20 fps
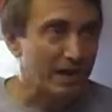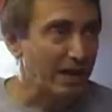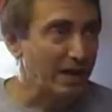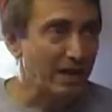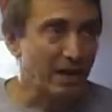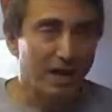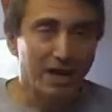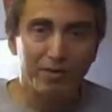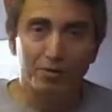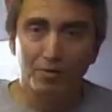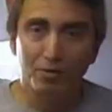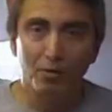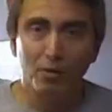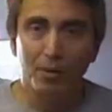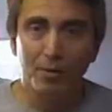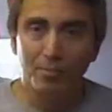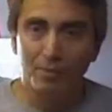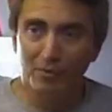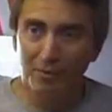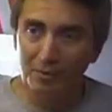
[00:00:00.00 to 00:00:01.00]
And I threw
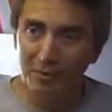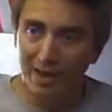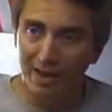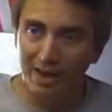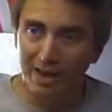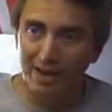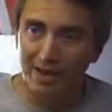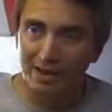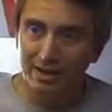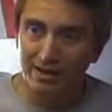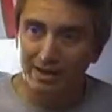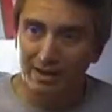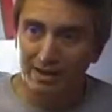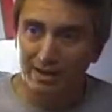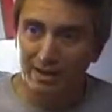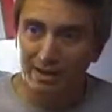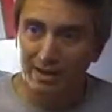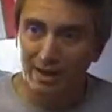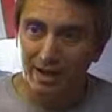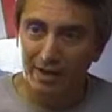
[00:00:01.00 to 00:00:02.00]
up from that. Oh
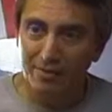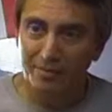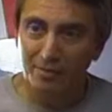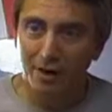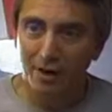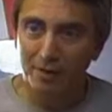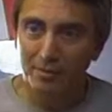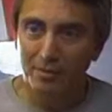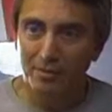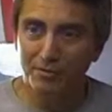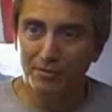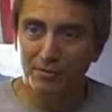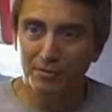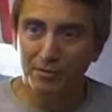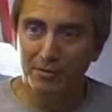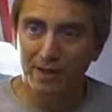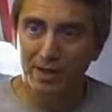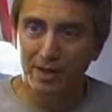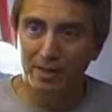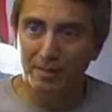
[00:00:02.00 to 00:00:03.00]
my god! I vomited
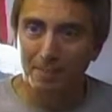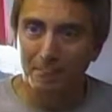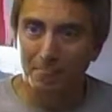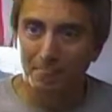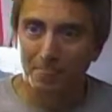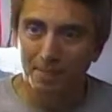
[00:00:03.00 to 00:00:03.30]
from that.